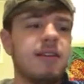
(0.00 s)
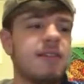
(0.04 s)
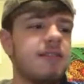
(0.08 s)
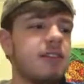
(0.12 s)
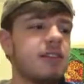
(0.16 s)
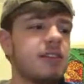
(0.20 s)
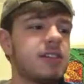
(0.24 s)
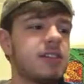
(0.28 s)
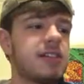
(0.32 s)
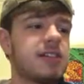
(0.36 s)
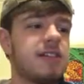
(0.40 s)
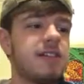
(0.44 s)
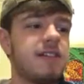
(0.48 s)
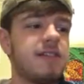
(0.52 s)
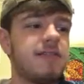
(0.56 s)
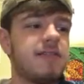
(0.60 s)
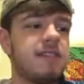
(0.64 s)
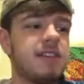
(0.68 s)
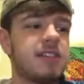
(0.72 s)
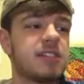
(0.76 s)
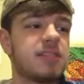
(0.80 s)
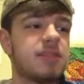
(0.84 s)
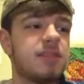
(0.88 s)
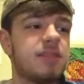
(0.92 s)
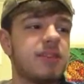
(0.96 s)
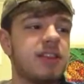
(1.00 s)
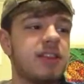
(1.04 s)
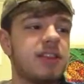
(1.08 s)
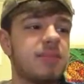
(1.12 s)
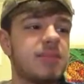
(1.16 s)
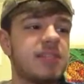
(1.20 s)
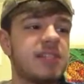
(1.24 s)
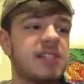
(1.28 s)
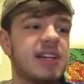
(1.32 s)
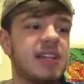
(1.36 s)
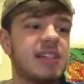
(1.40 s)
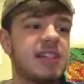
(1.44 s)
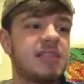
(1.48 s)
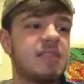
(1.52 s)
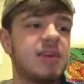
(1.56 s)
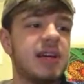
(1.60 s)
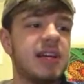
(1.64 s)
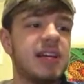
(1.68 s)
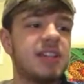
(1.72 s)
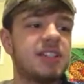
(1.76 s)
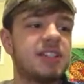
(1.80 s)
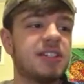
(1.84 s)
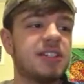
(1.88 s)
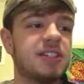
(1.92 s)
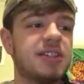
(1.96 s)
First, the physical therapist has a
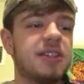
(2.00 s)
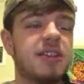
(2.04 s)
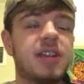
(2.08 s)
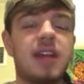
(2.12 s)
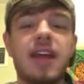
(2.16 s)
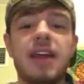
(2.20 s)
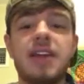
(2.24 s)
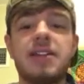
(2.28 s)
patient,